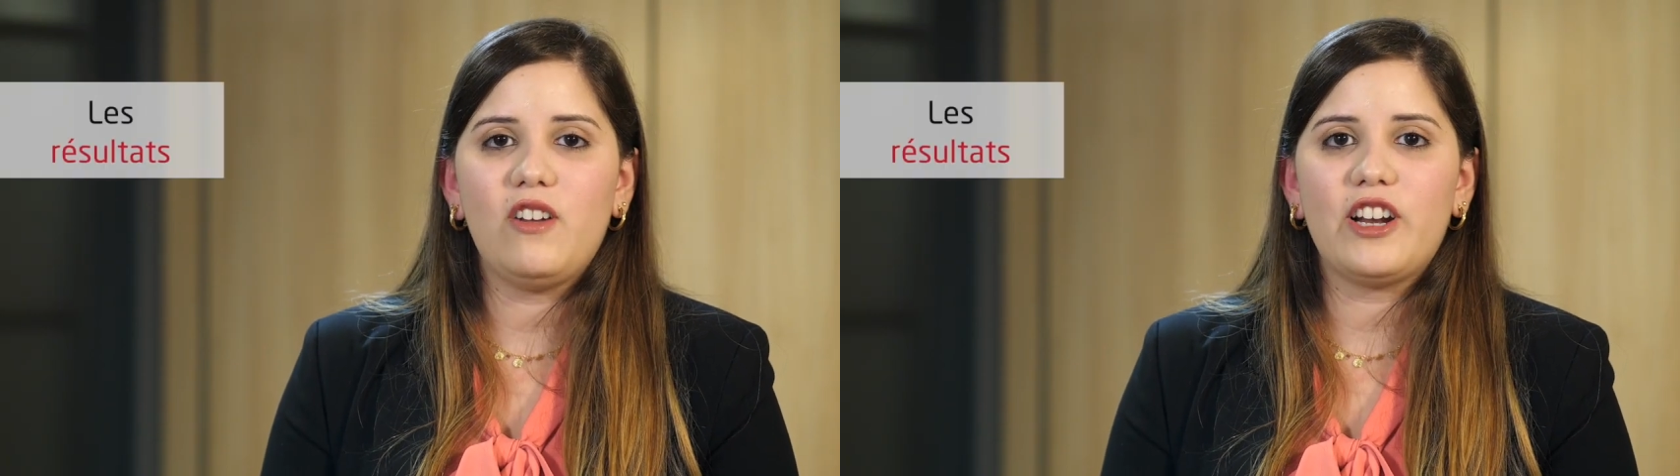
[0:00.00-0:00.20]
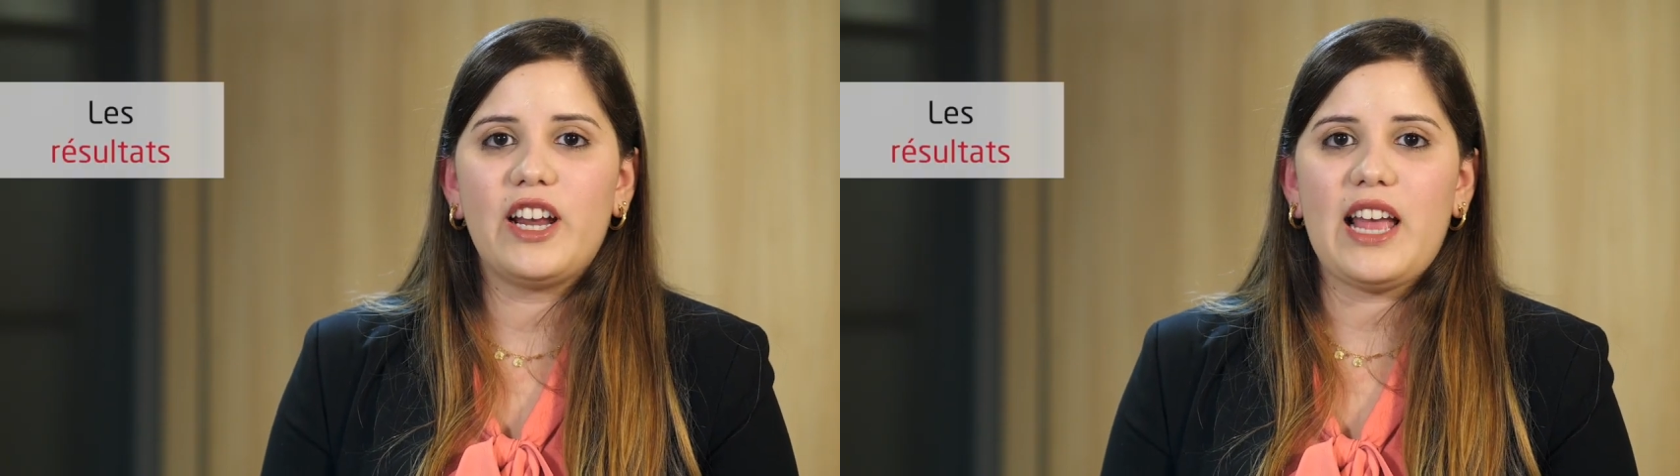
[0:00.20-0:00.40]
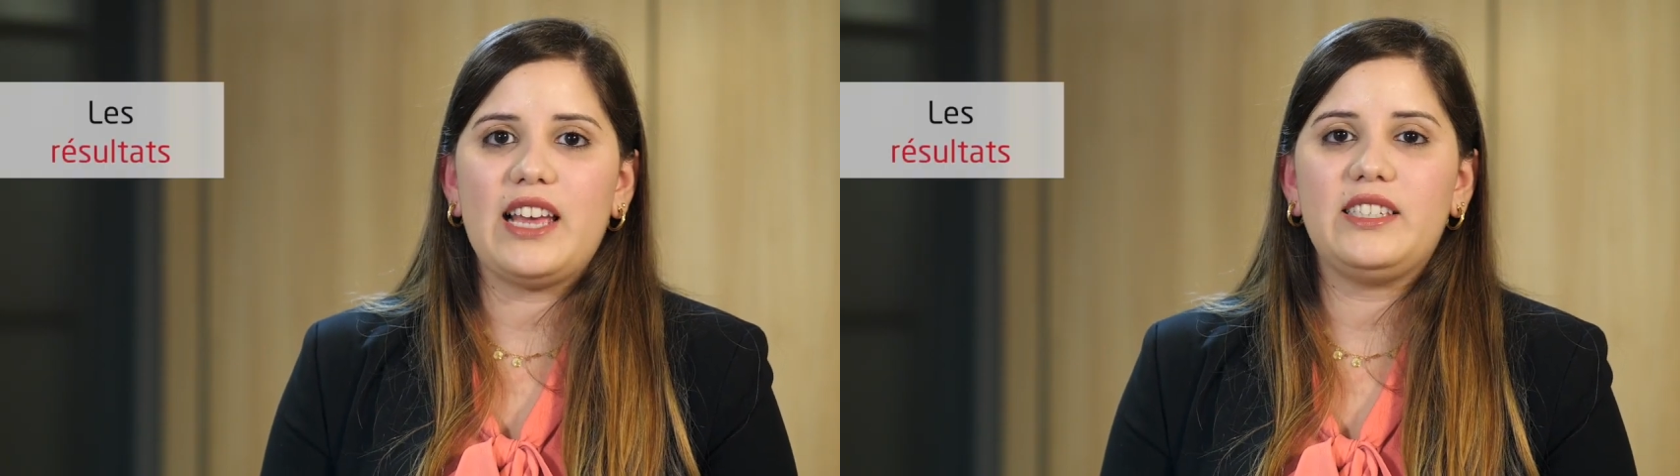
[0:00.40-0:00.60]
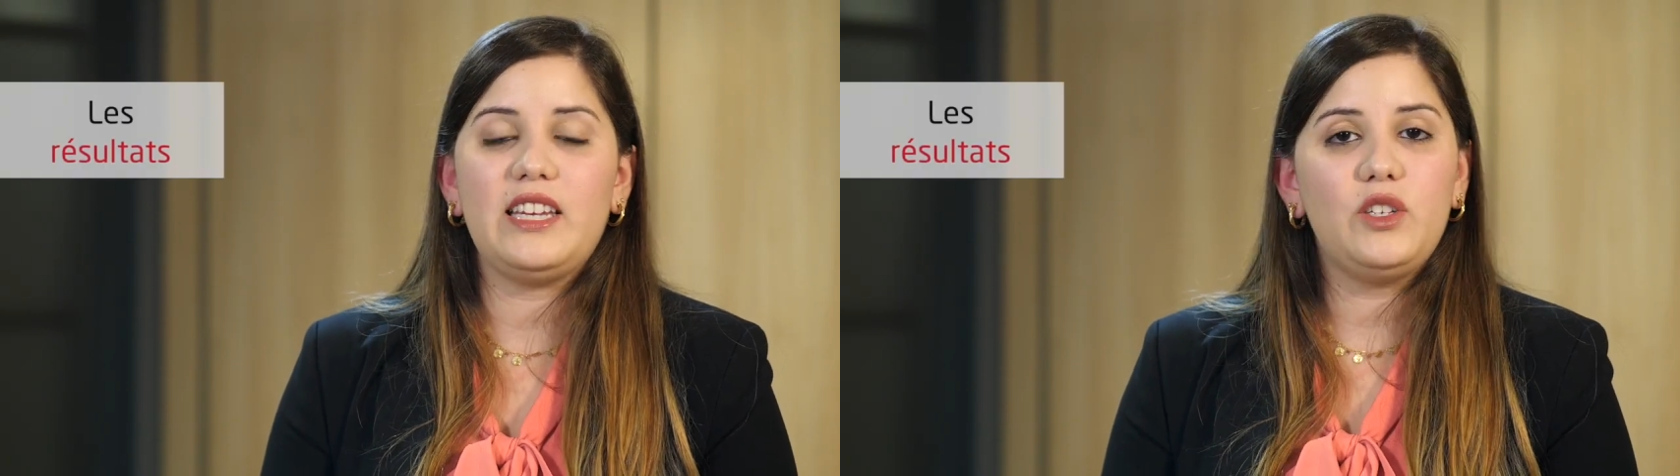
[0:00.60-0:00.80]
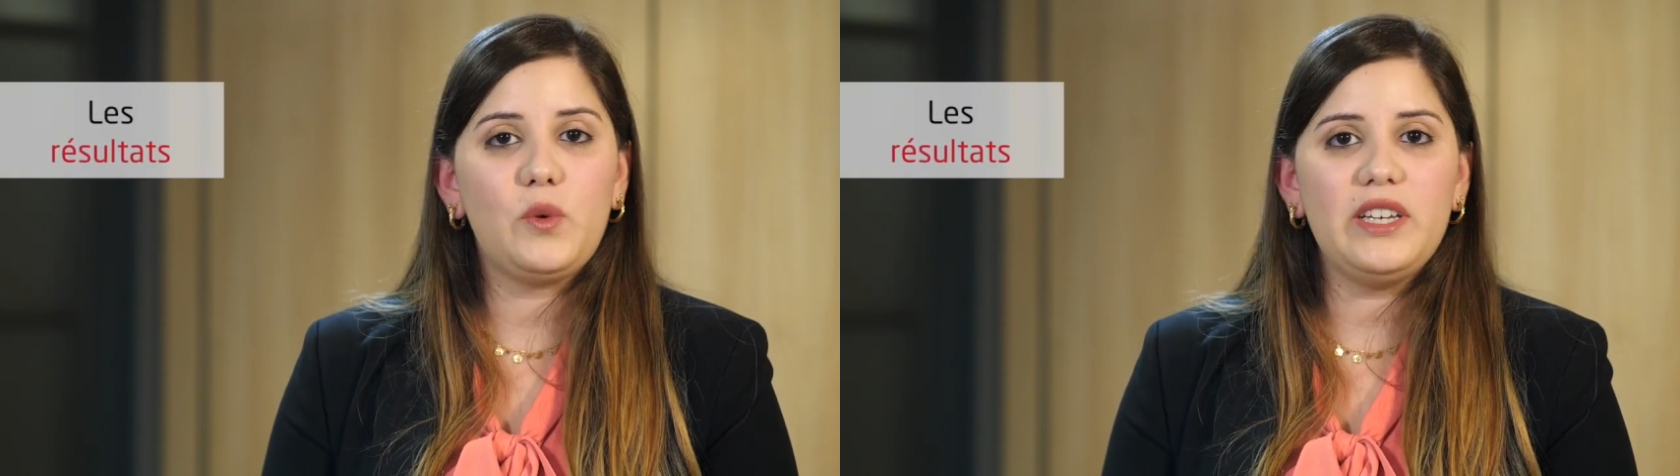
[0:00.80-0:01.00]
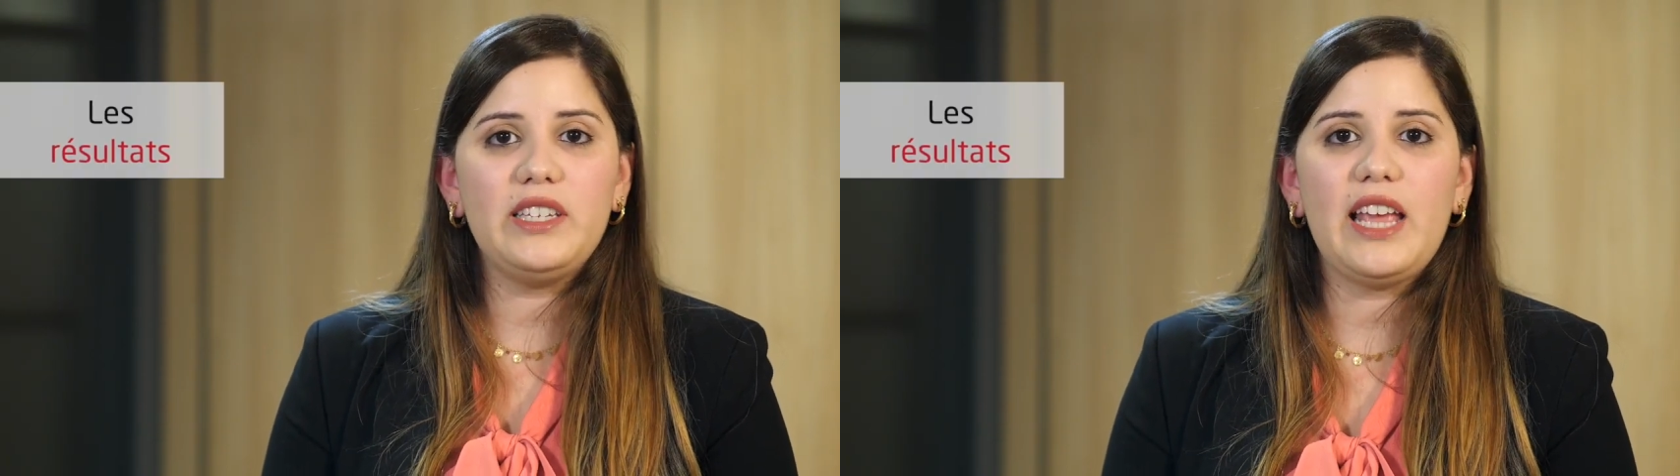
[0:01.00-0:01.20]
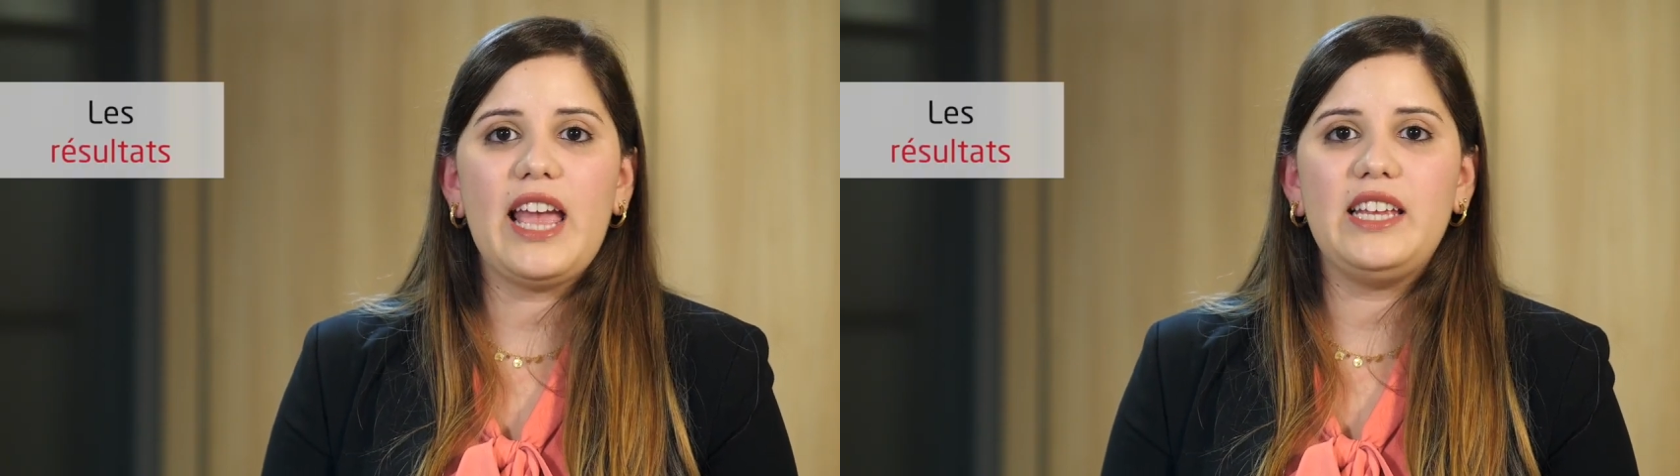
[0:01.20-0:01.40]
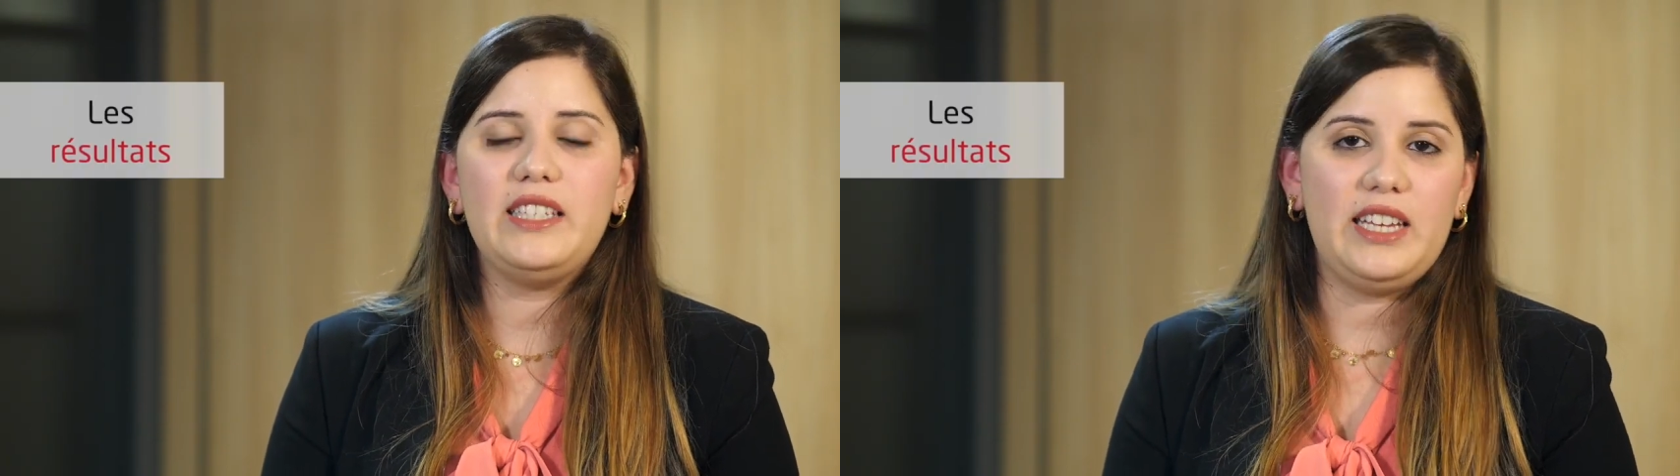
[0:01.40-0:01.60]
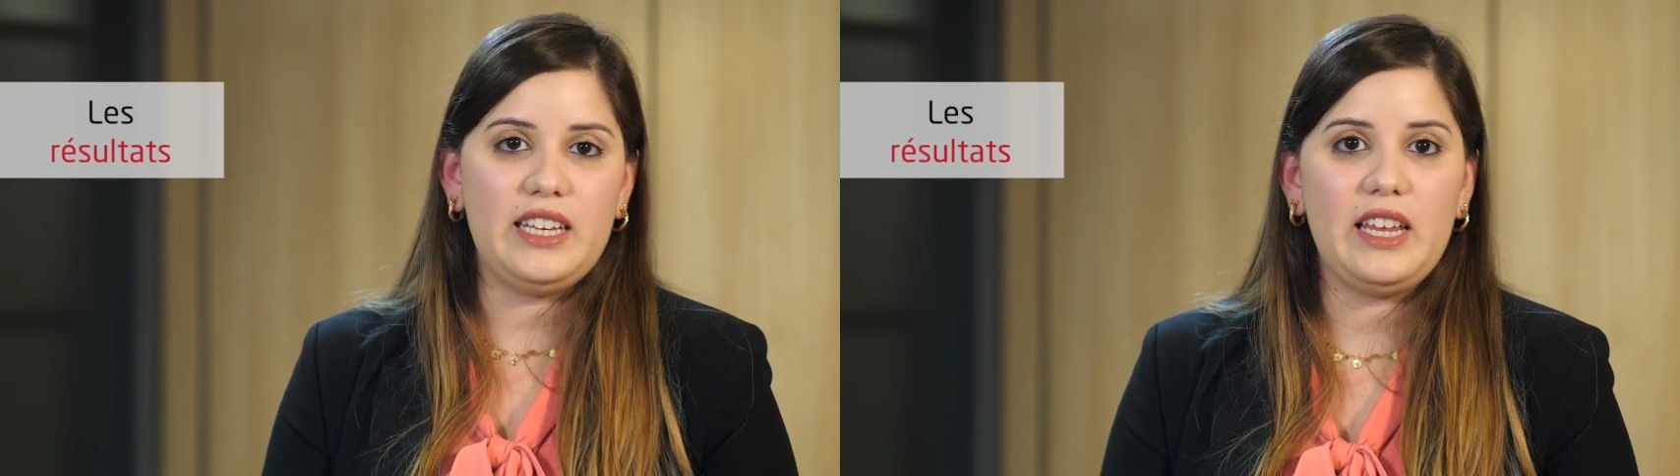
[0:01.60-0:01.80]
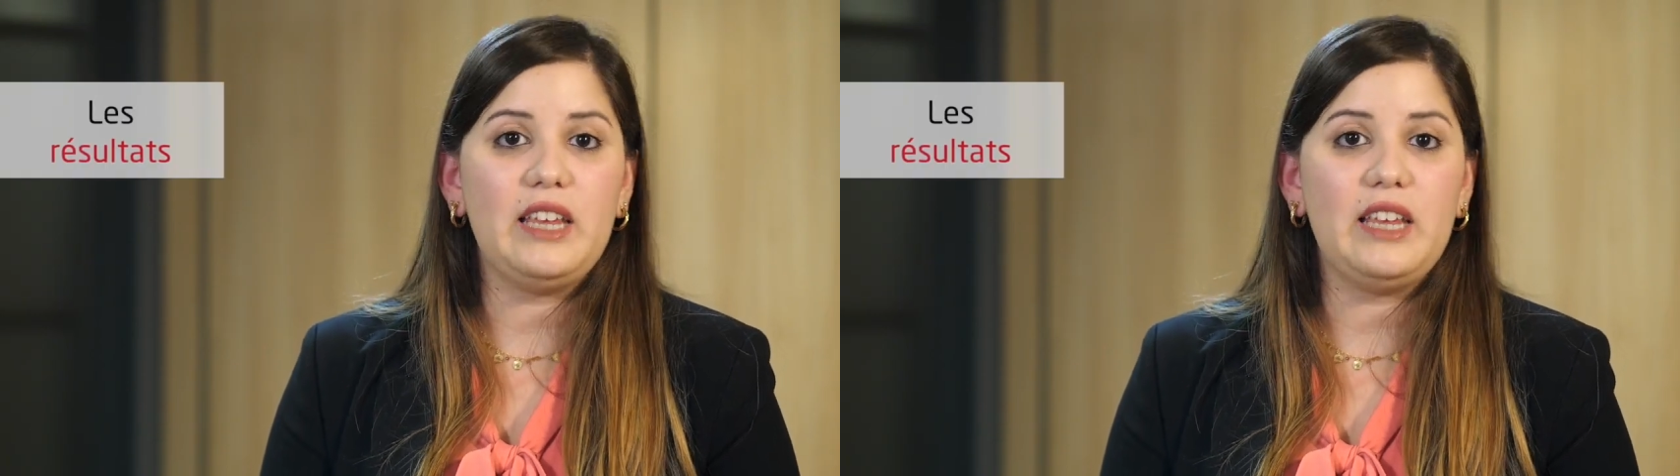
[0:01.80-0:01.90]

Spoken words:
organized in 2018